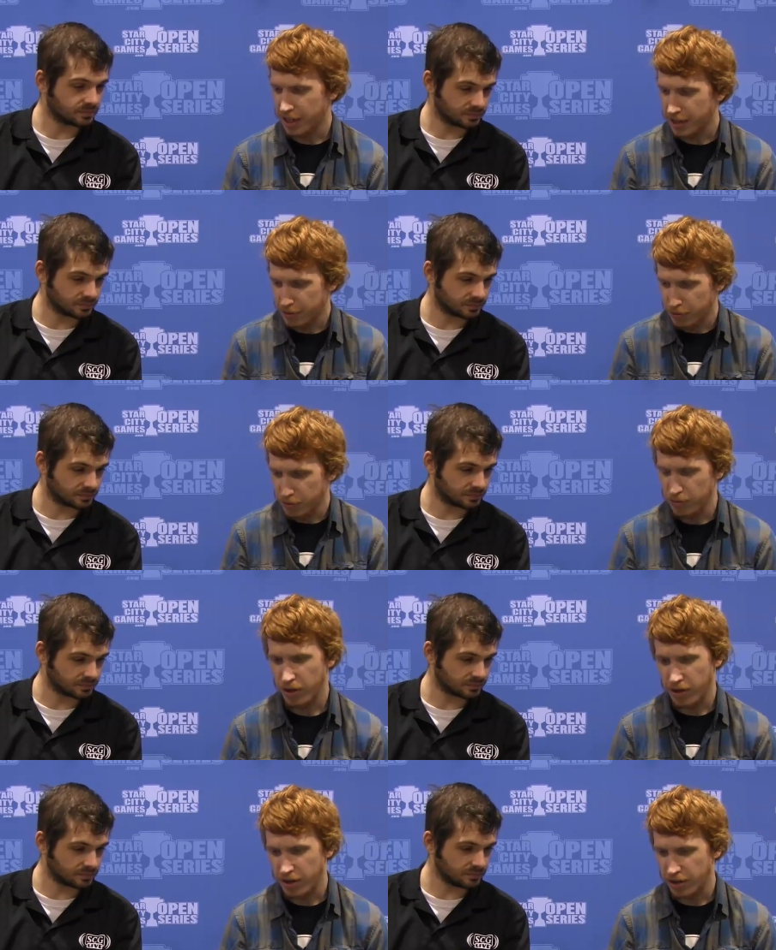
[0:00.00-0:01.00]
Speaker 1: like
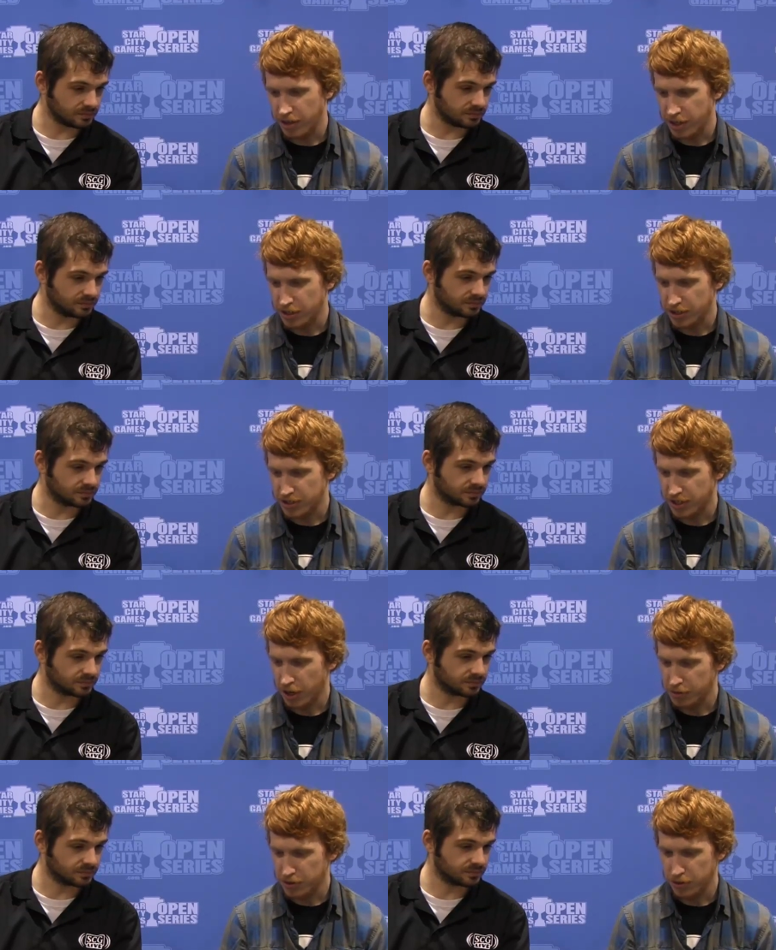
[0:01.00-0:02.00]
uh, it just
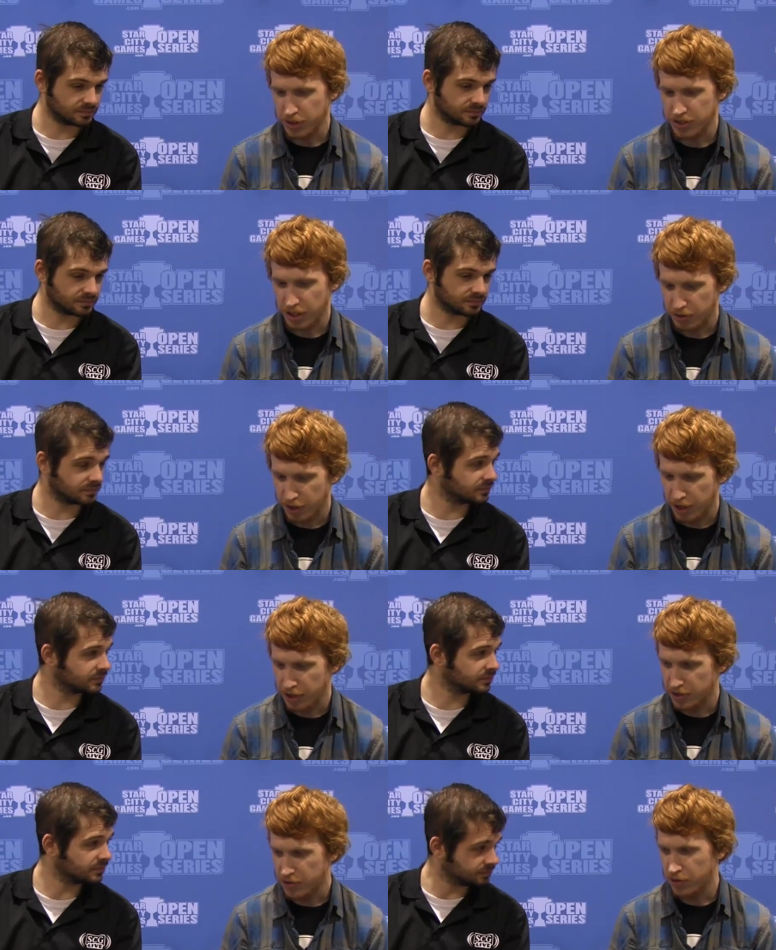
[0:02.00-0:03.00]
helps you accelerate
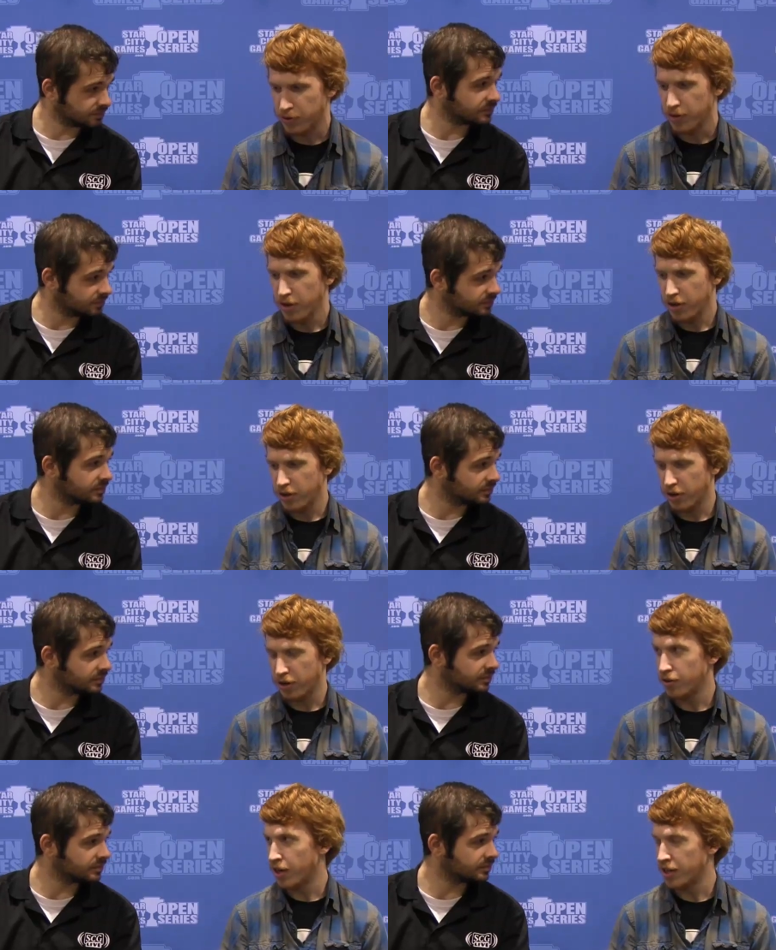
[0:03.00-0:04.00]
into your
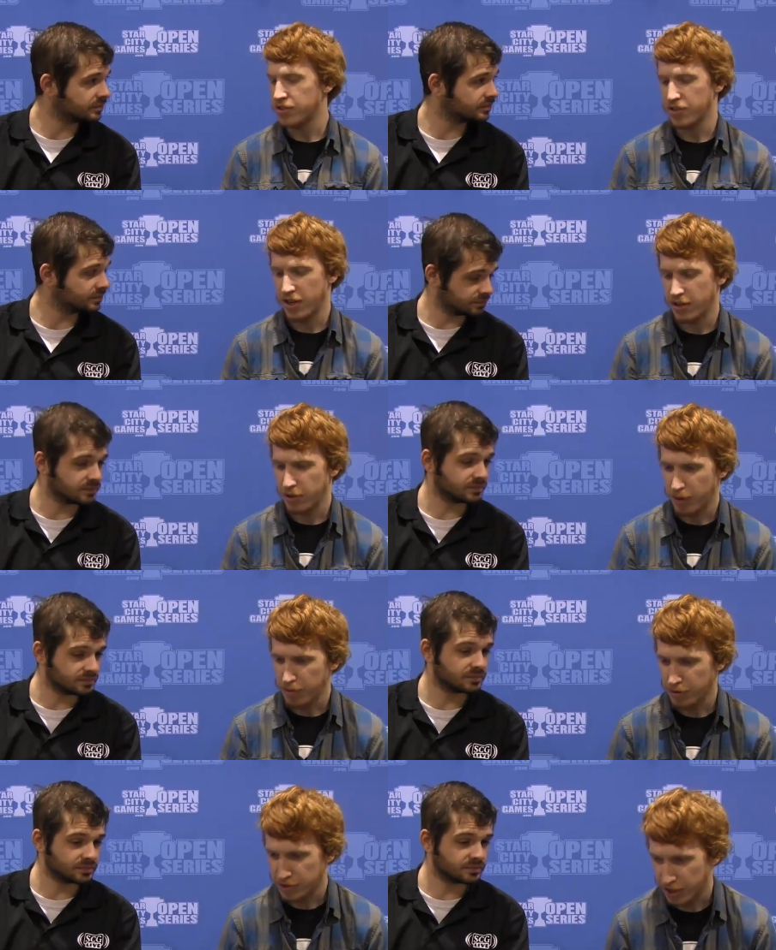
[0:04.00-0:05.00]
knights and your
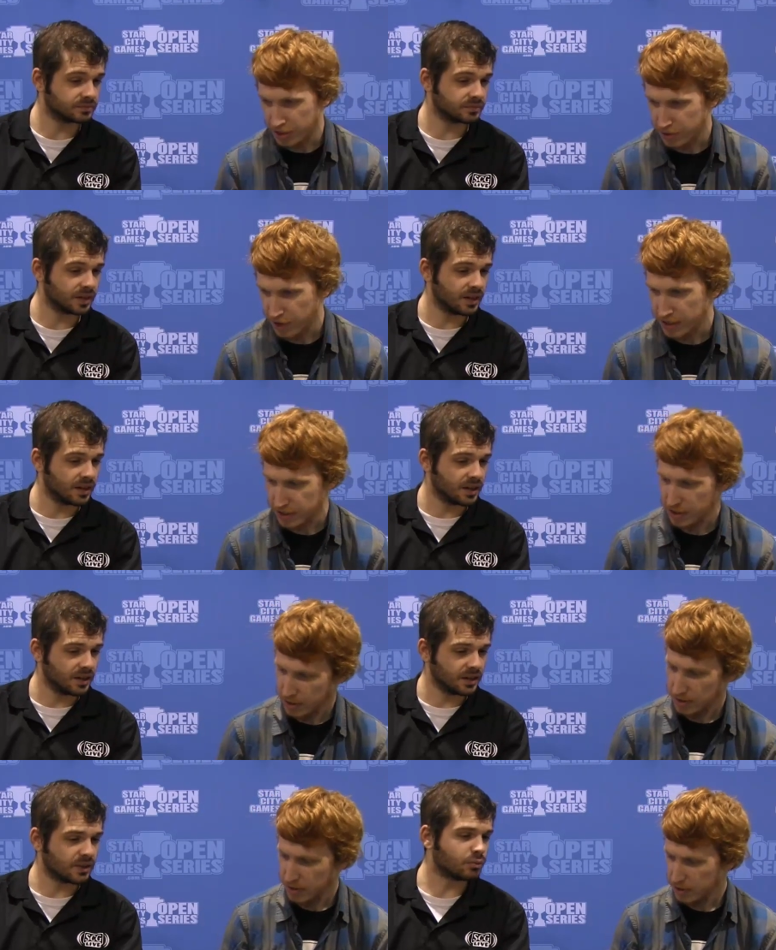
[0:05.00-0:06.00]
primeval titans faster.
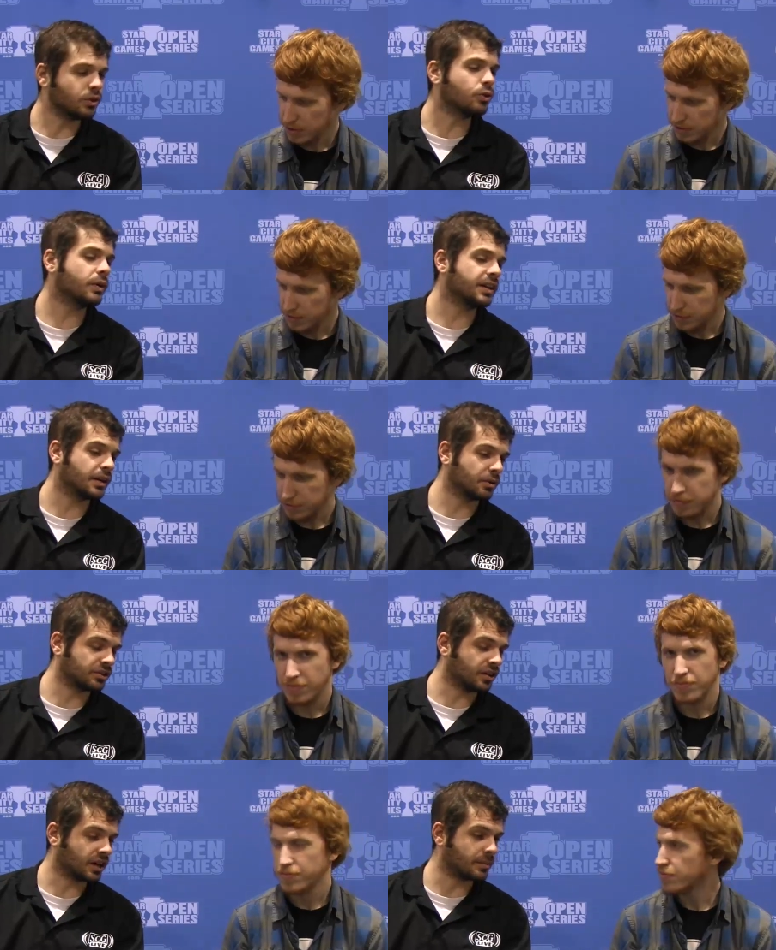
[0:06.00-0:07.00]
Speaker 2: Yeah, real quickly, I want
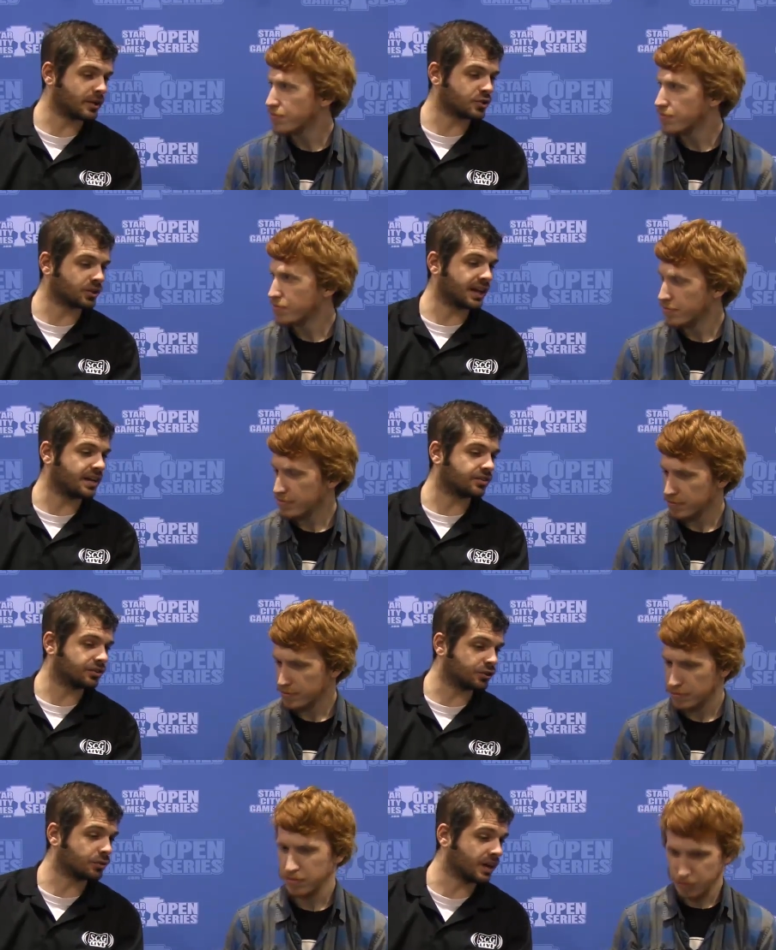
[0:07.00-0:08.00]
to talk about your lands
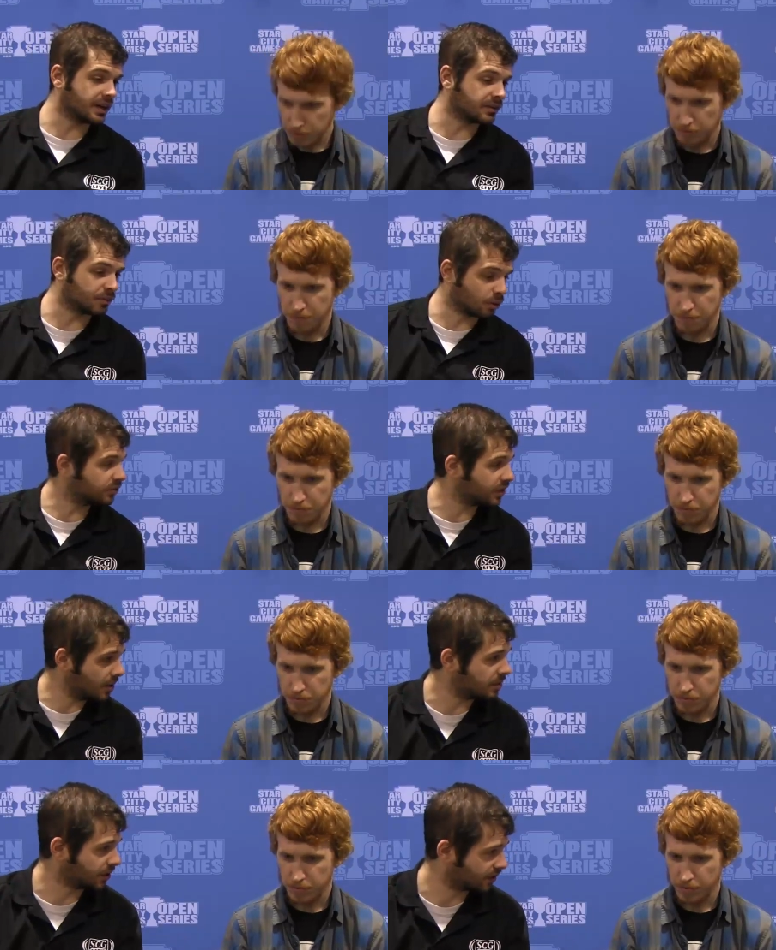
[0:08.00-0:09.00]
because you're running mm-hmm. for
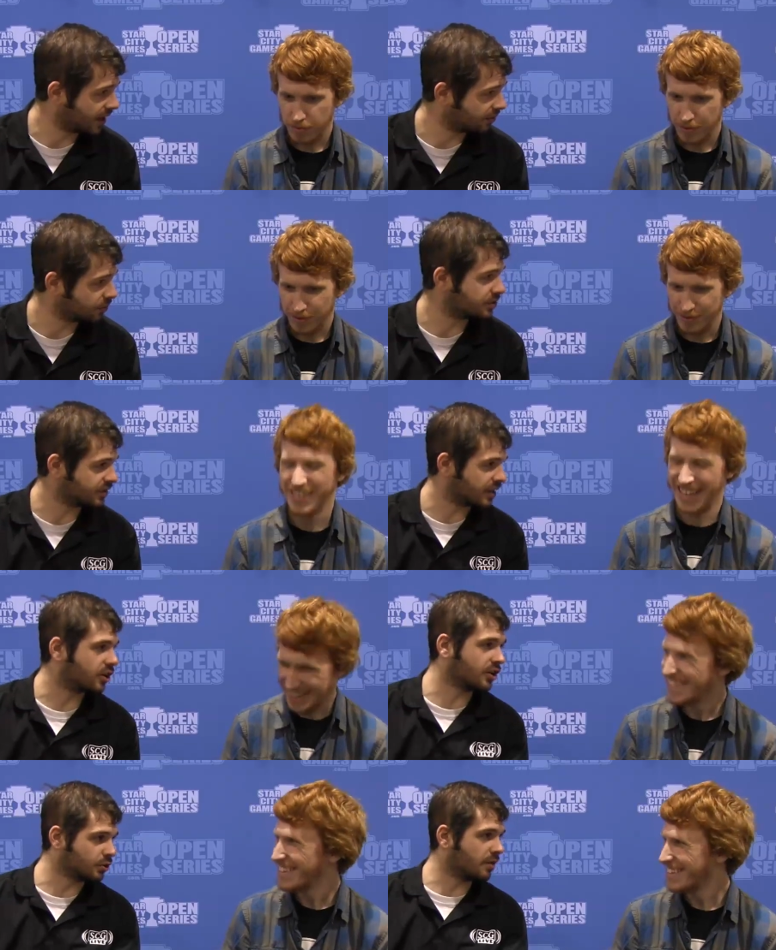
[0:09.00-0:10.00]
Stomping Ground, which is not yeah. a
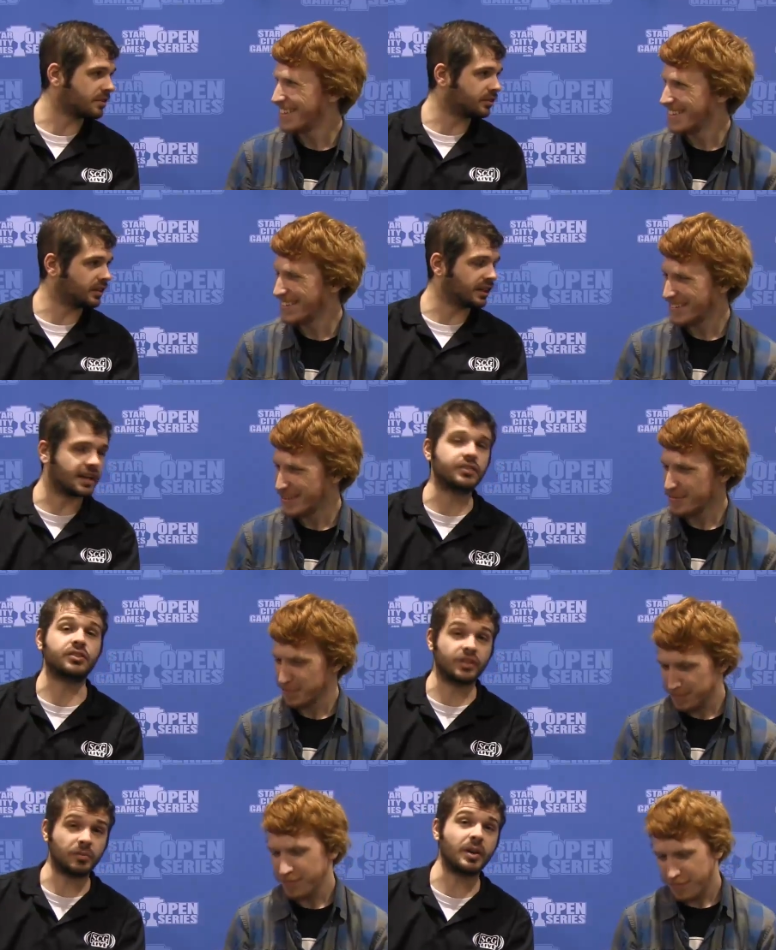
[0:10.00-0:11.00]
card you often see in Legacy.
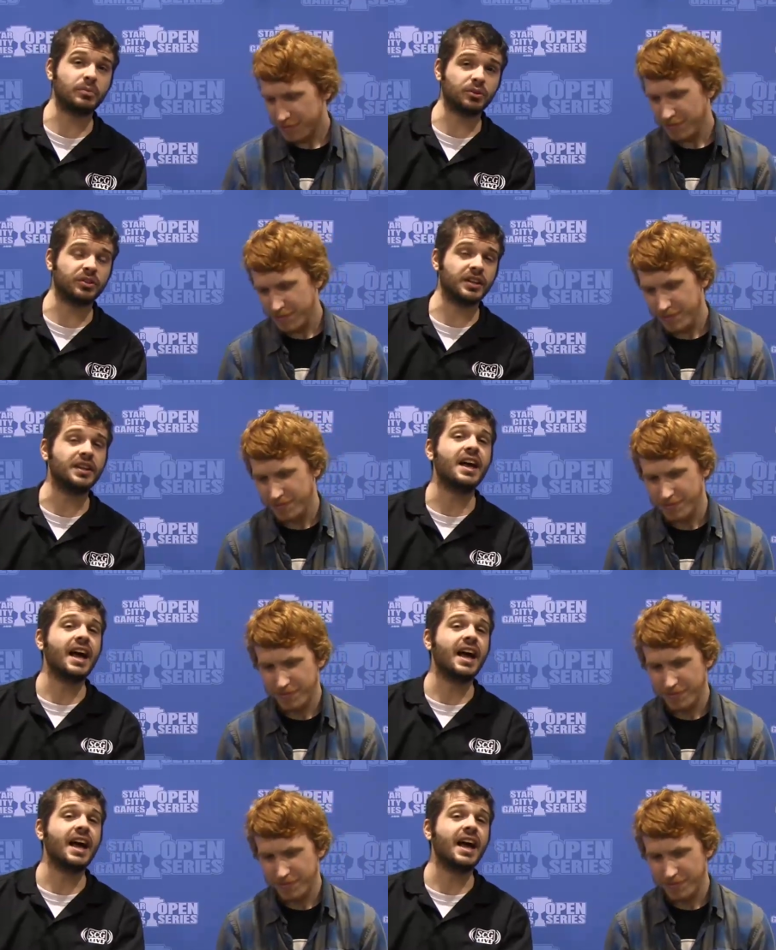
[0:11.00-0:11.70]
Sometimes you'll see it